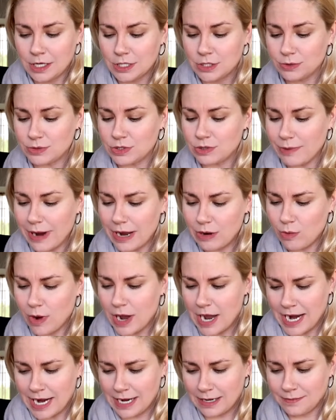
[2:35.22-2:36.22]
So it's a red
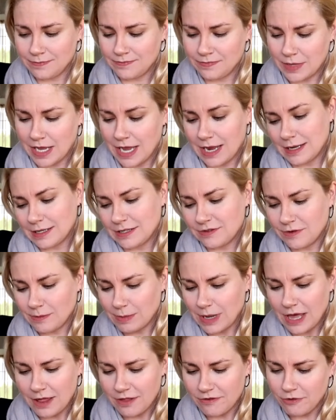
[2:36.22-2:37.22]
wine, and it's
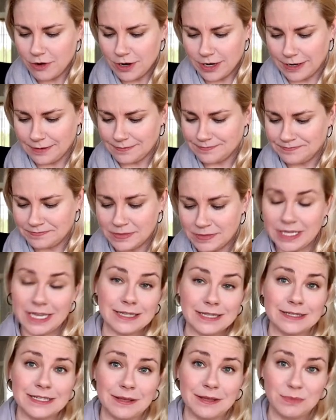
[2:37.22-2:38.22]
from California.
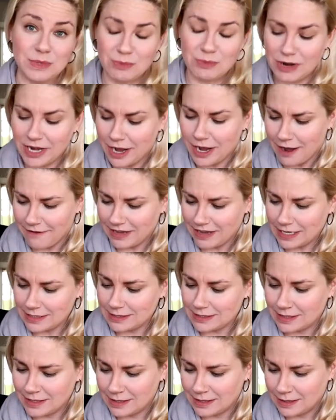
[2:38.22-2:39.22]
That seems pretty
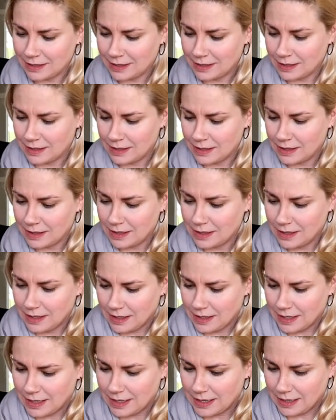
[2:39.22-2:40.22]
obvious.
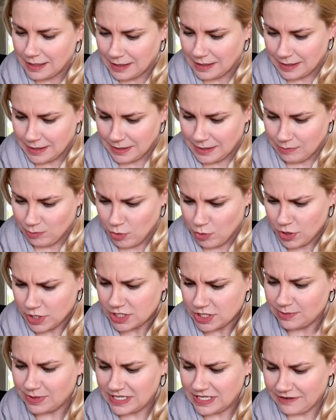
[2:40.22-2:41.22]
More
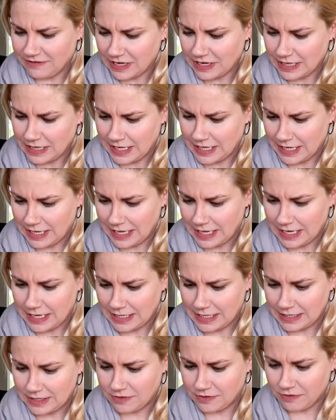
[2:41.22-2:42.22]
specifically, it
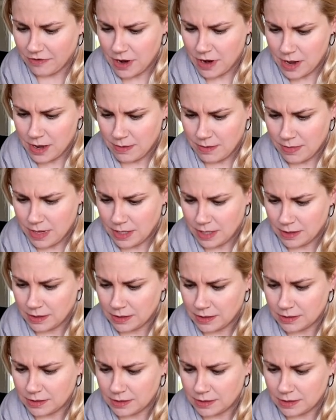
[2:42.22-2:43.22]
is from
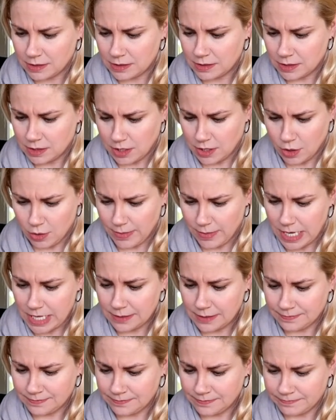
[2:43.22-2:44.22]

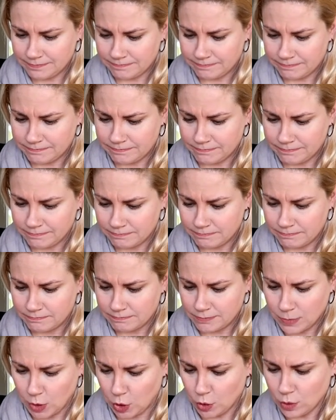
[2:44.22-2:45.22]
Sonoma.
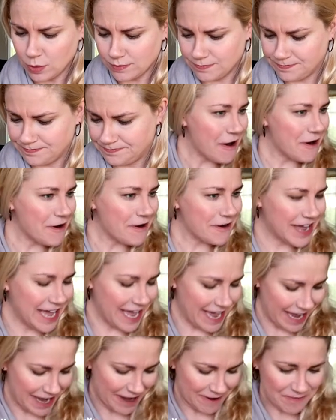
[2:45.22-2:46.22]
Cool.
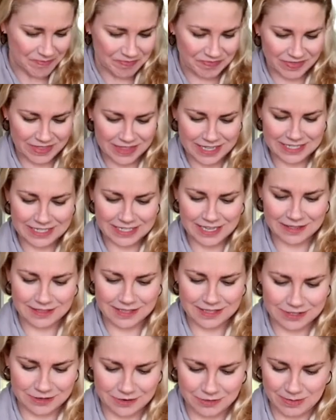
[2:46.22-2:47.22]
Okay, let's get
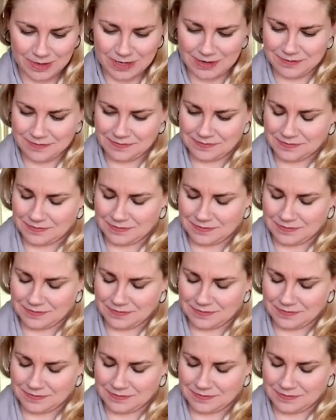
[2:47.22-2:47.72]
this open.